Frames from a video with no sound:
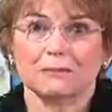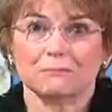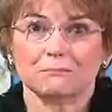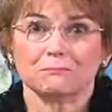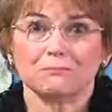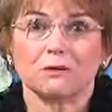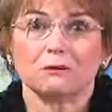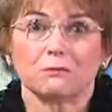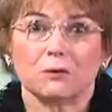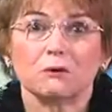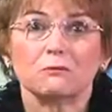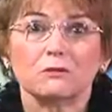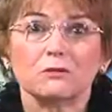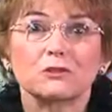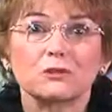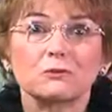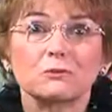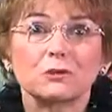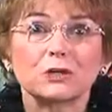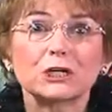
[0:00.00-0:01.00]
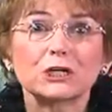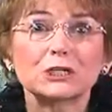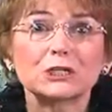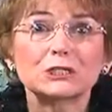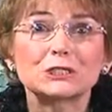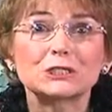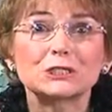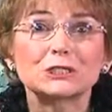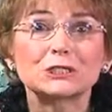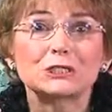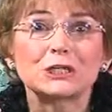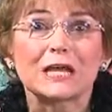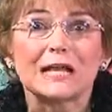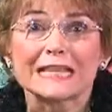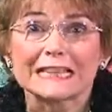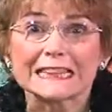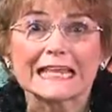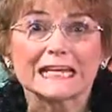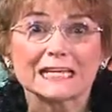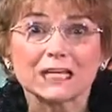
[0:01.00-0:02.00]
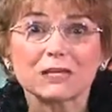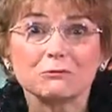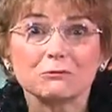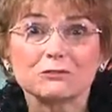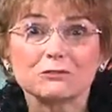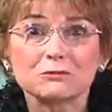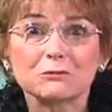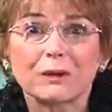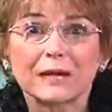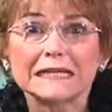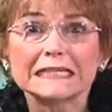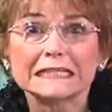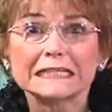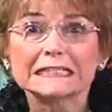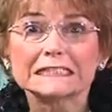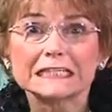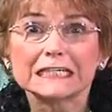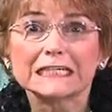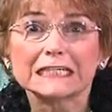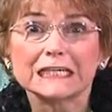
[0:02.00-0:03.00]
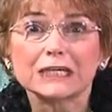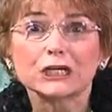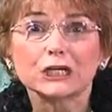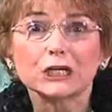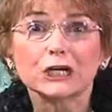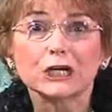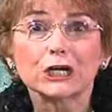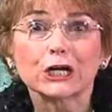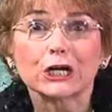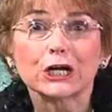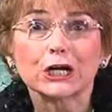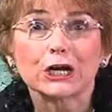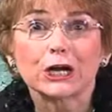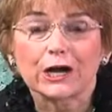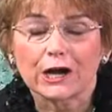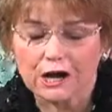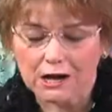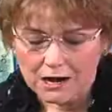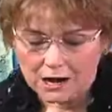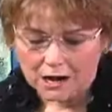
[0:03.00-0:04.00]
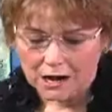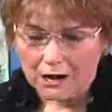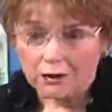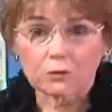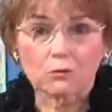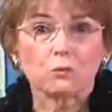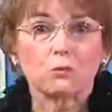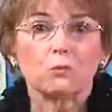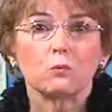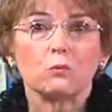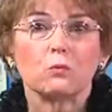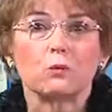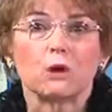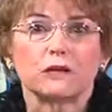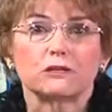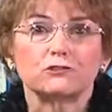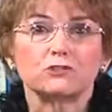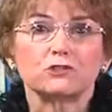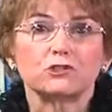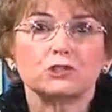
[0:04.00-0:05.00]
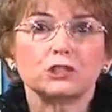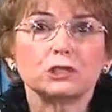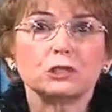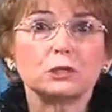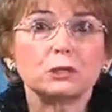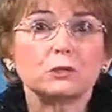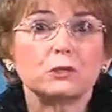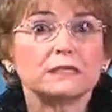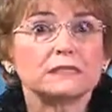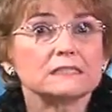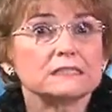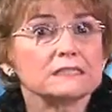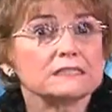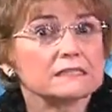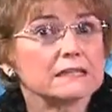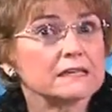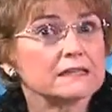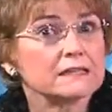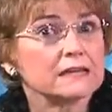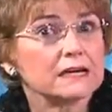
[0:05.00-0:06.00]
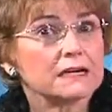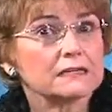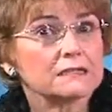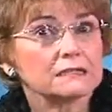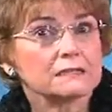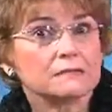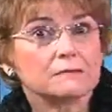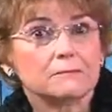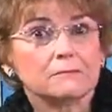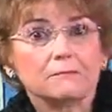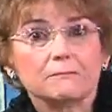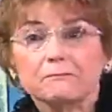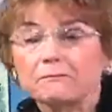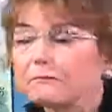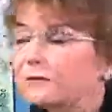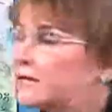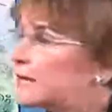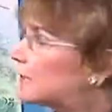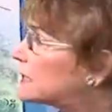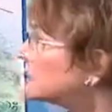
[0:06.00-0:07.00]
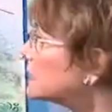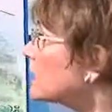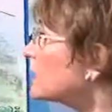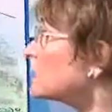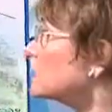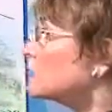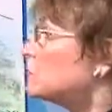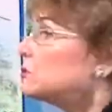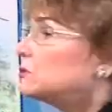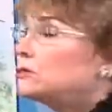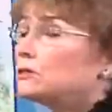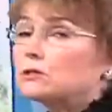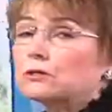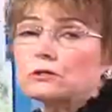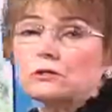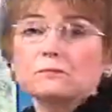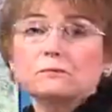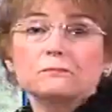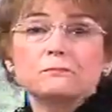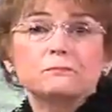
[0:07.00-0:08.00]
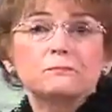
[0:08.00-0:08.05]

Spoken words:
But what were the words that he was waiting to hear? Was she going to say that? Now, you know,